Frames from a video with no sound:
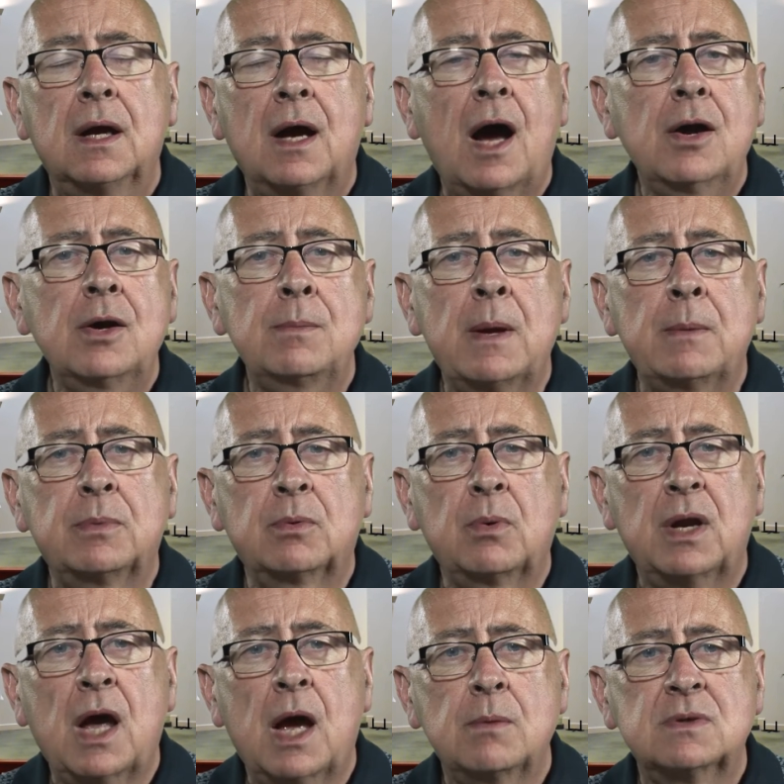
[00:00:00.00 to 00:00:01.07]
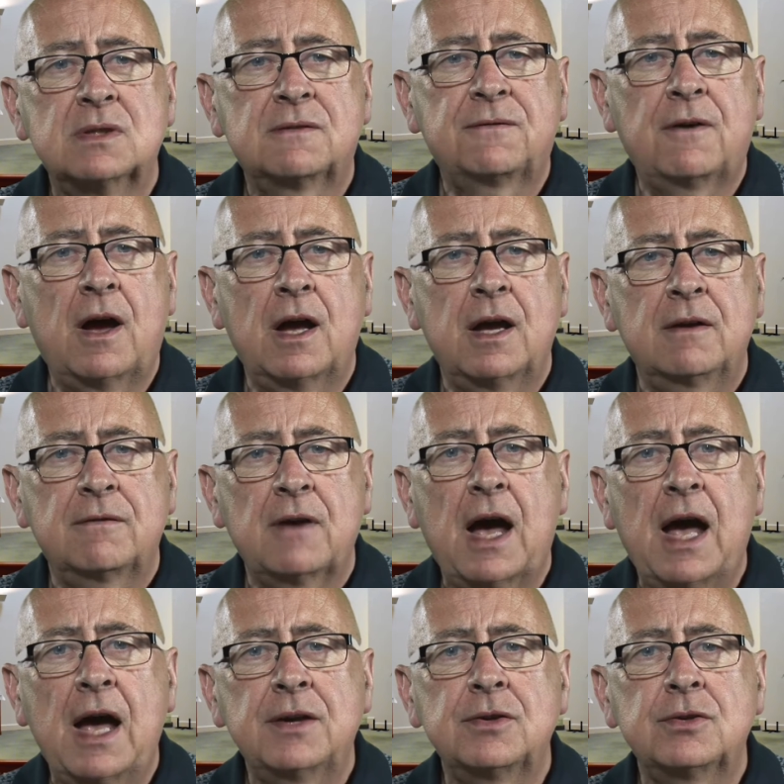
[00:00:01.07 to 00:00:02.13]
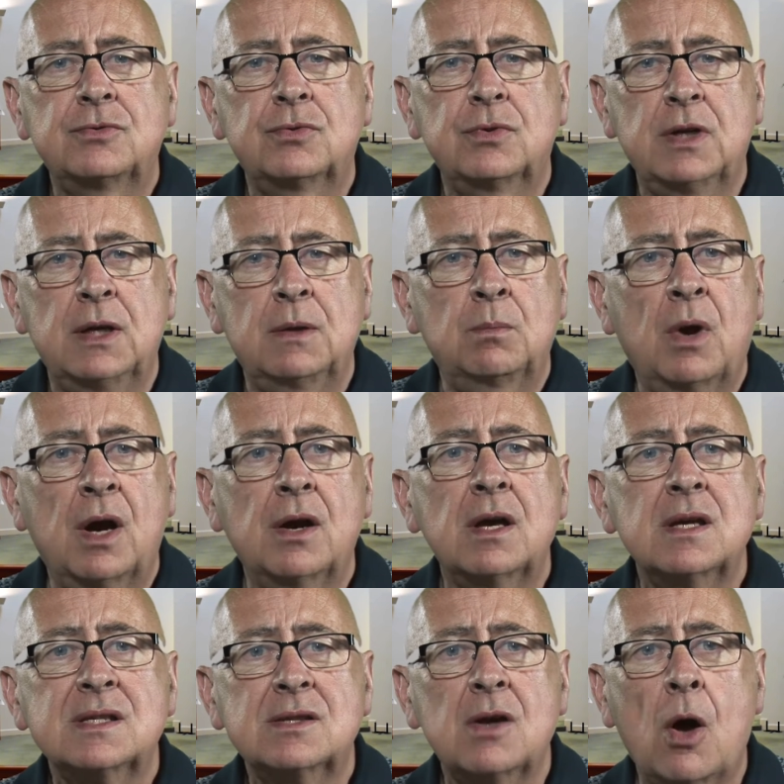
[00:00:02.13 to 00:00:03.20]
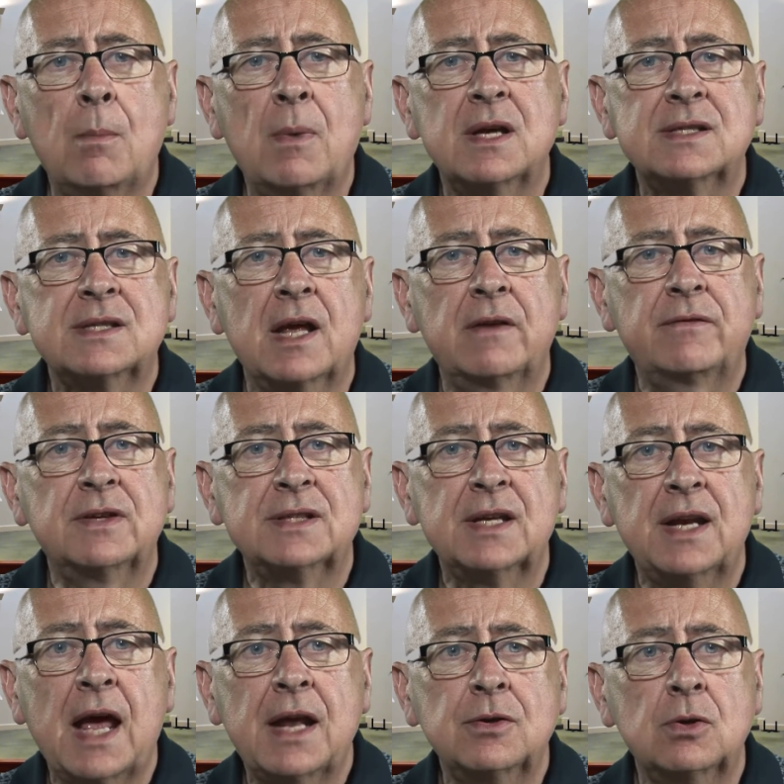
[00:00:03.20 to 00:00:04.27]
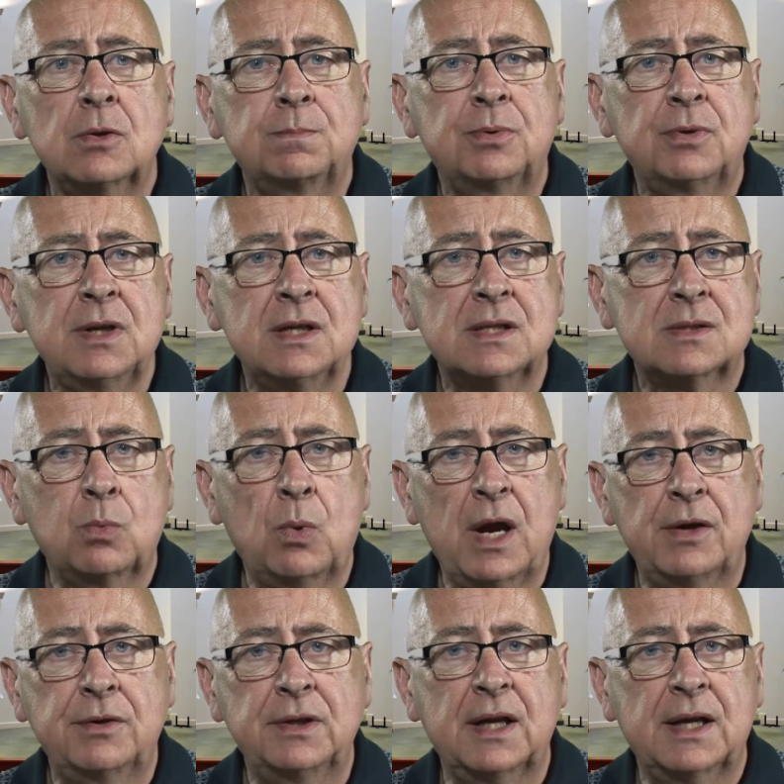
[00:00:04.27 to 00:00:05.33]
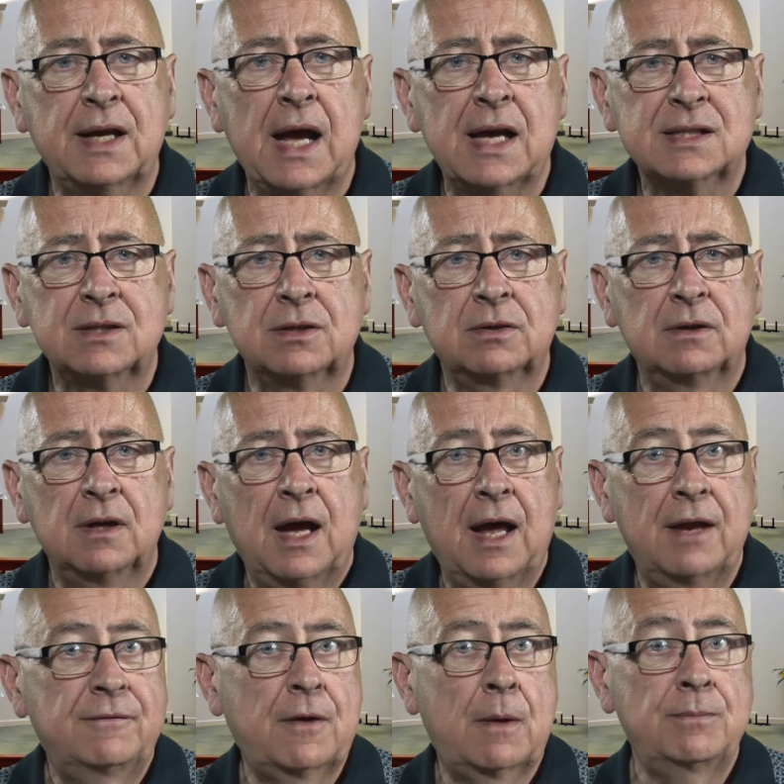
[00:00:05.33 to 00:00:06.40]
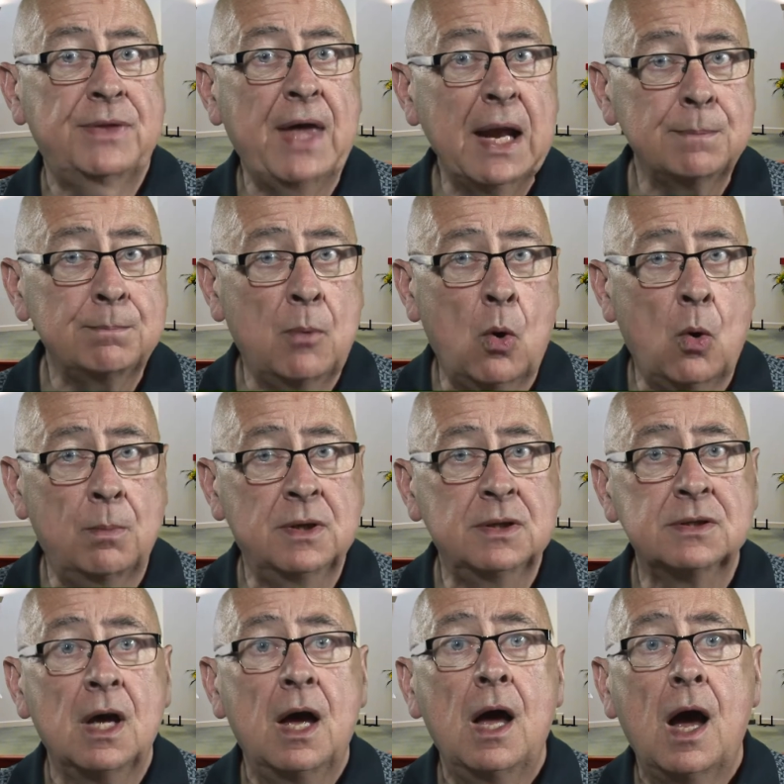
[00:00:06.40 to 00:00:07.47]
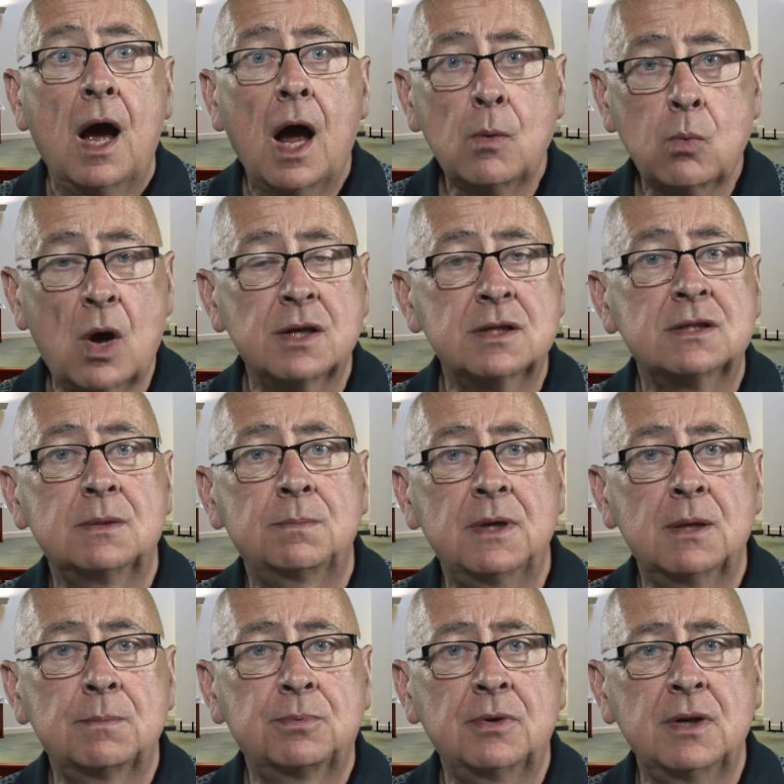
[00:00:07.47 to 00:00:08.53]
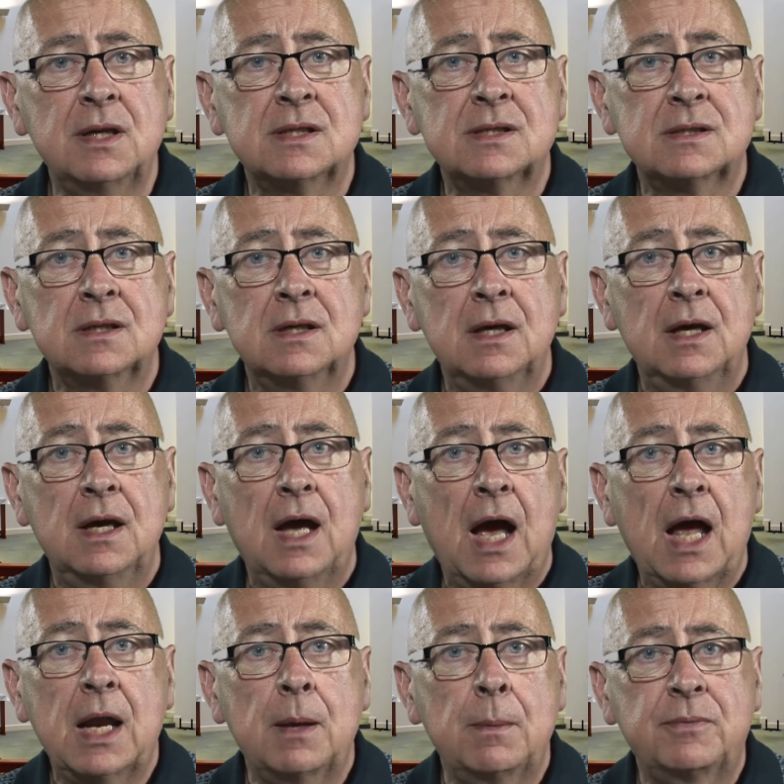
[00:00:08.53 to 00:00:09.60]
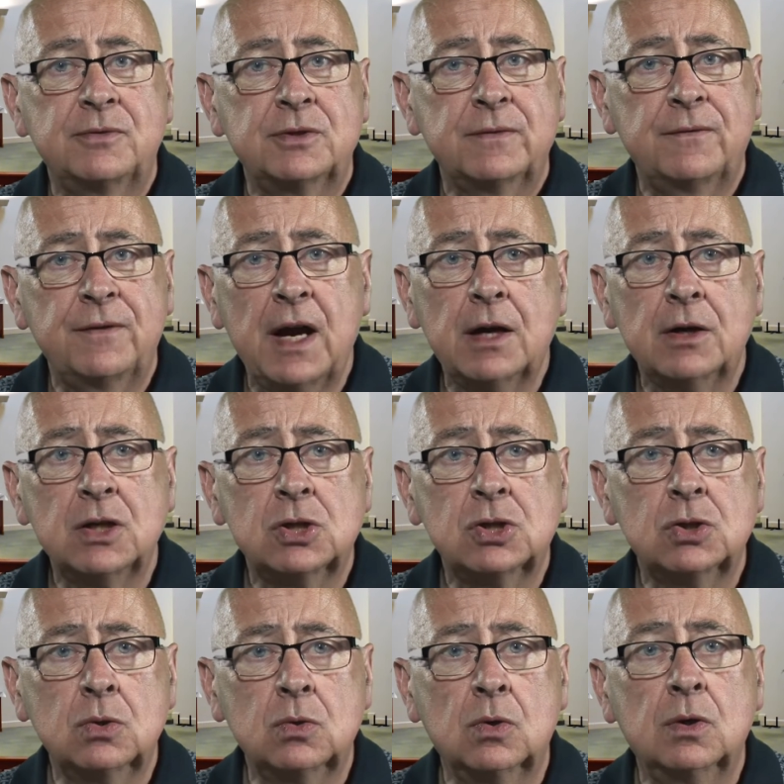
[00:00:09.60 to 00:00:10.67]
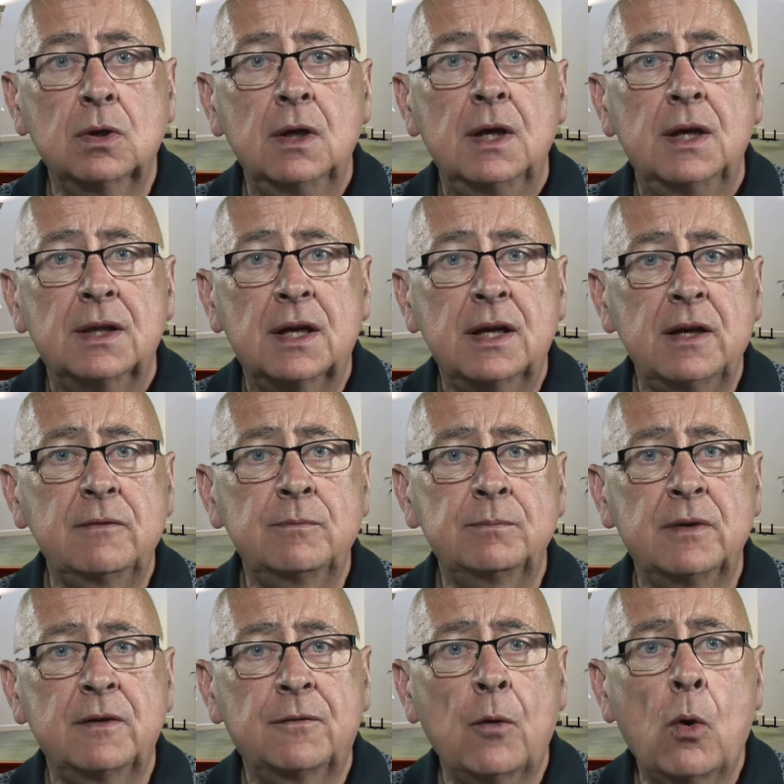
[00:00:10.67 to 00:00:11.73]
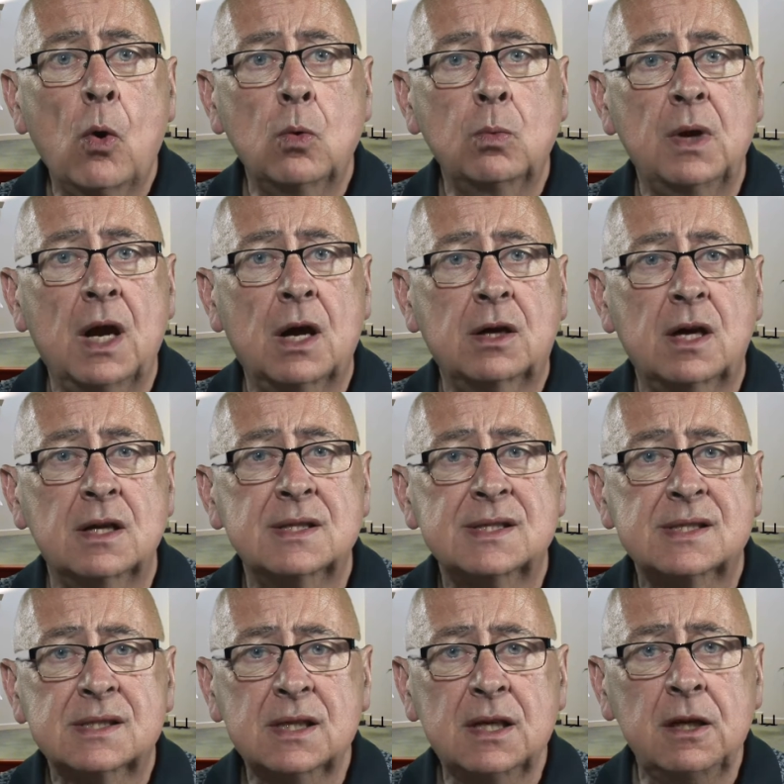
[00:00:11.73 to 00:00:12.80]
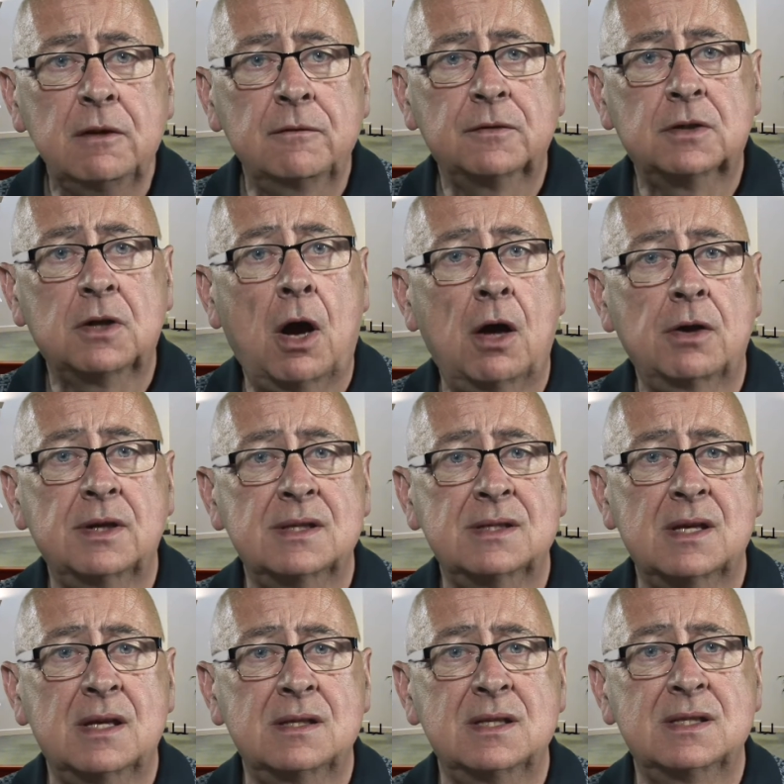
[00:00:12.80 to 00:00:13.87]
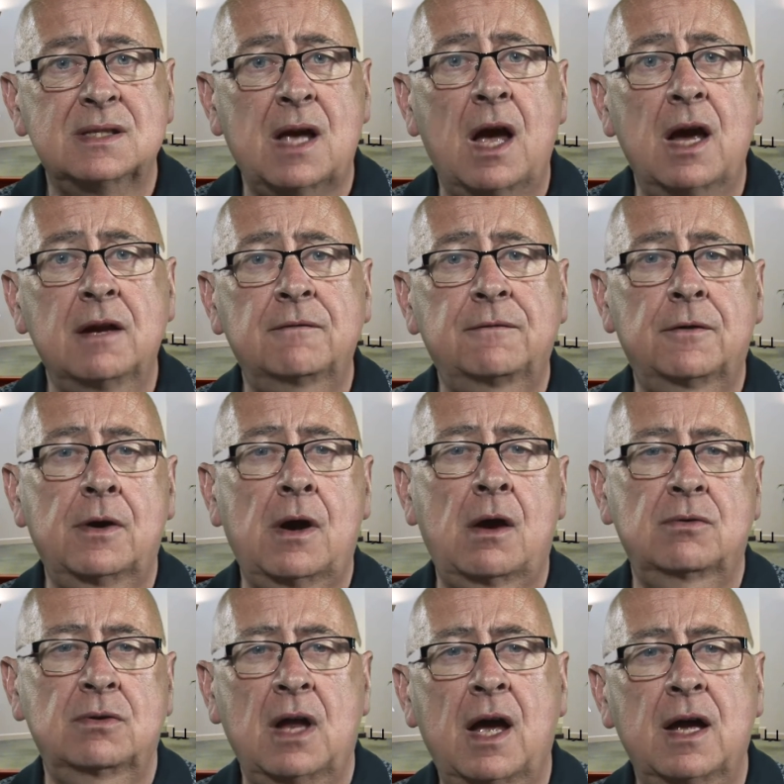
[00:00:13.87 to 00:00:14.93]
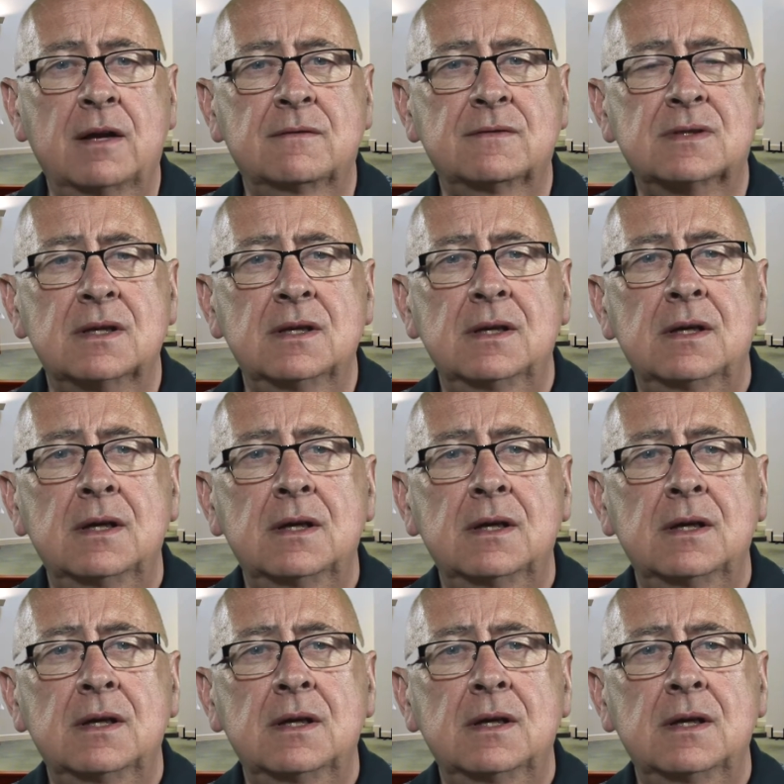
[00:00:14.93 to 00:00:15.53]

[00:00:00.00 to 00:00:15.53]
I remember when I was 5, I had a dream where I saw myself as an adult priest wearing a cassock, and from that moment, I wanted to be a priest. And I'm fairly sure that even before we are conceived, God has a design for our lives.